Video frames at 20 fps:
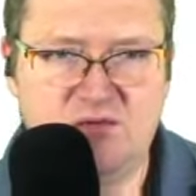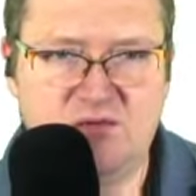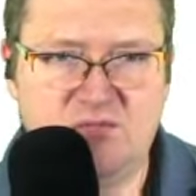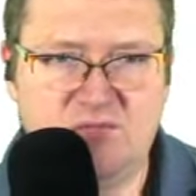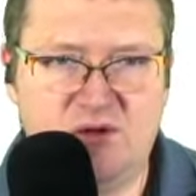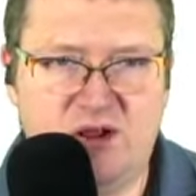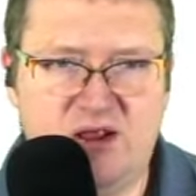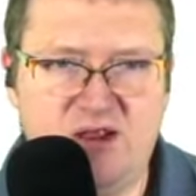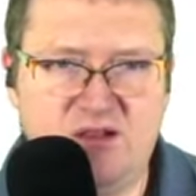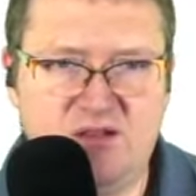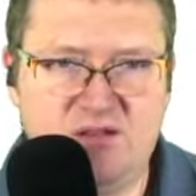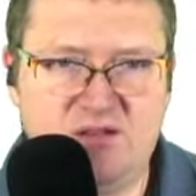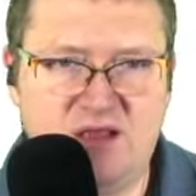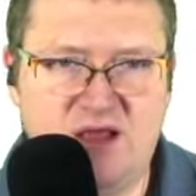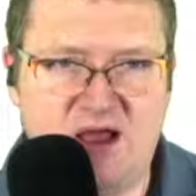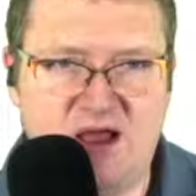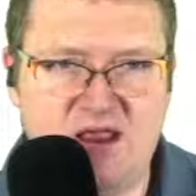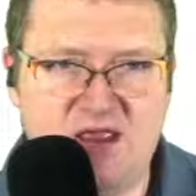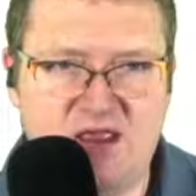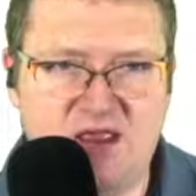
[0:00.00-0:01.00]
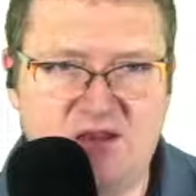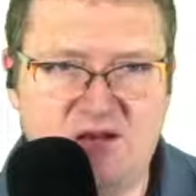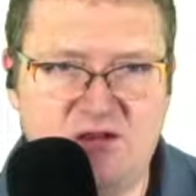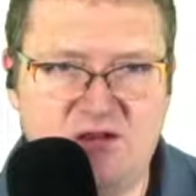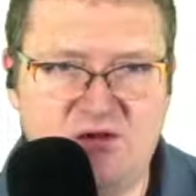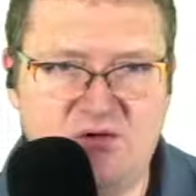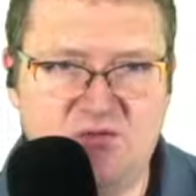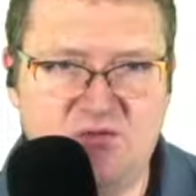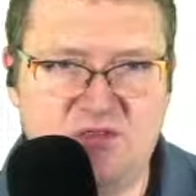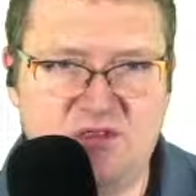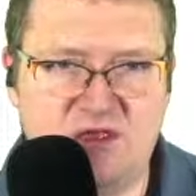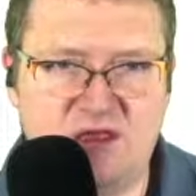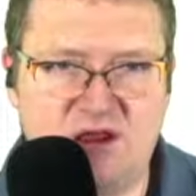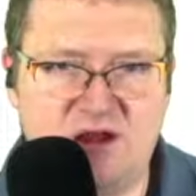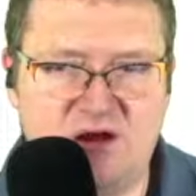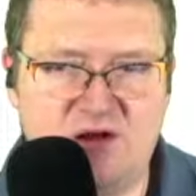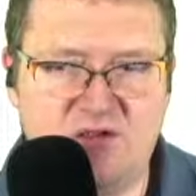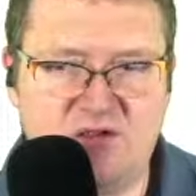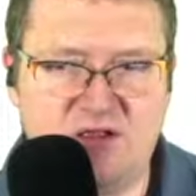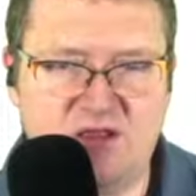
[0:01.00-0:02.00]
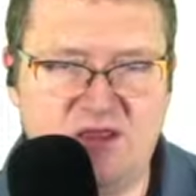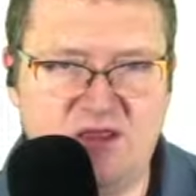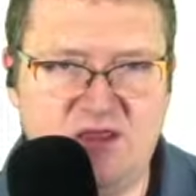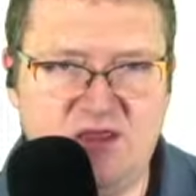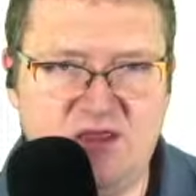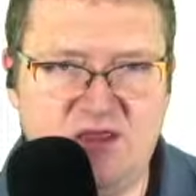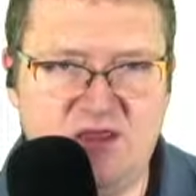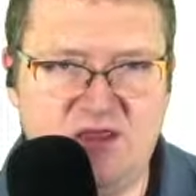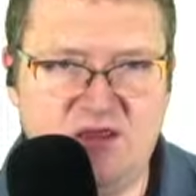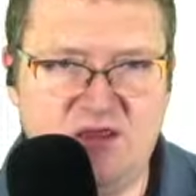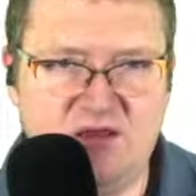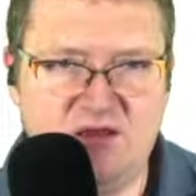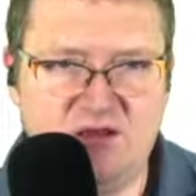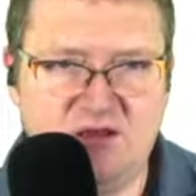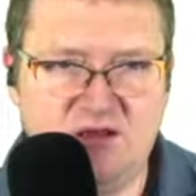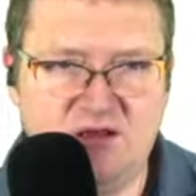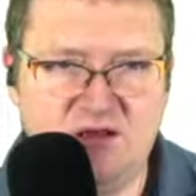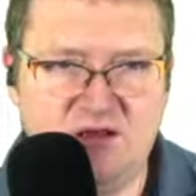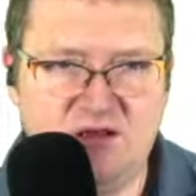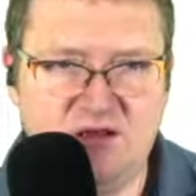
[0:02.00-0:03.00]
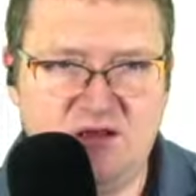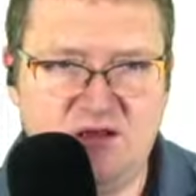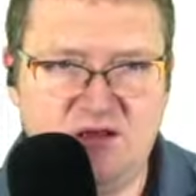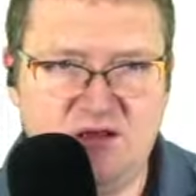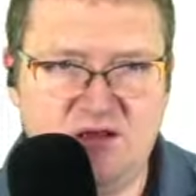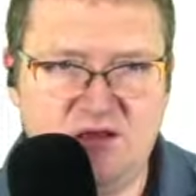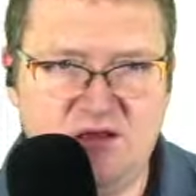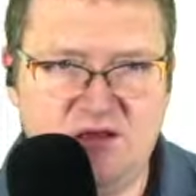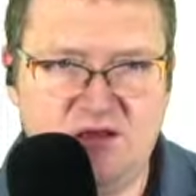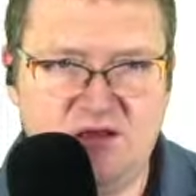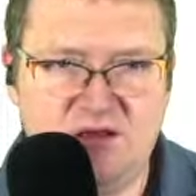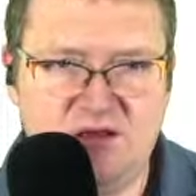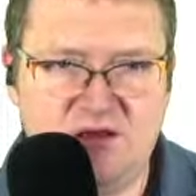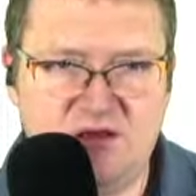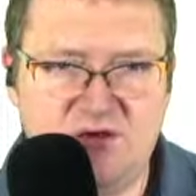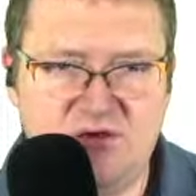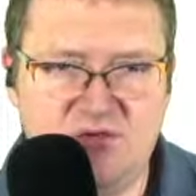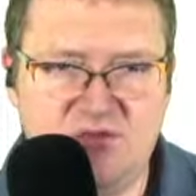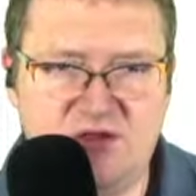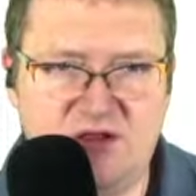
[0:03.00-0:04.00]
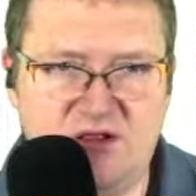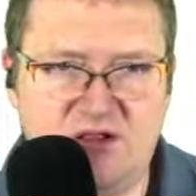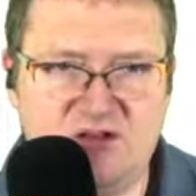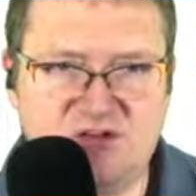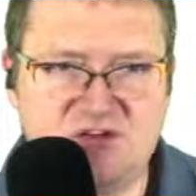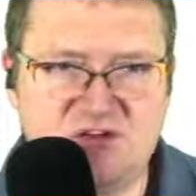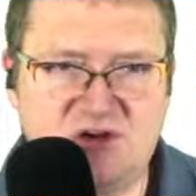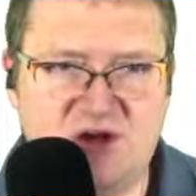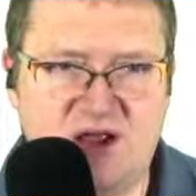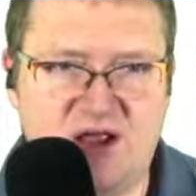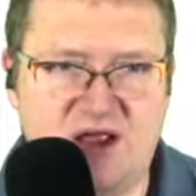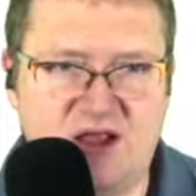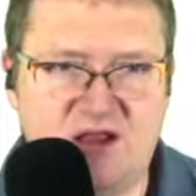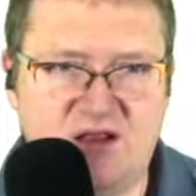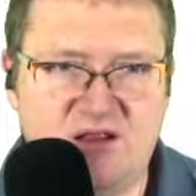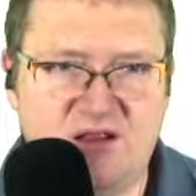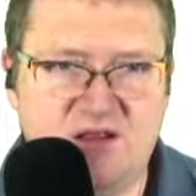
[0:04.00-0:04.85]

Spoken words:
right? And the I can go there, the E can go there. Let's try it.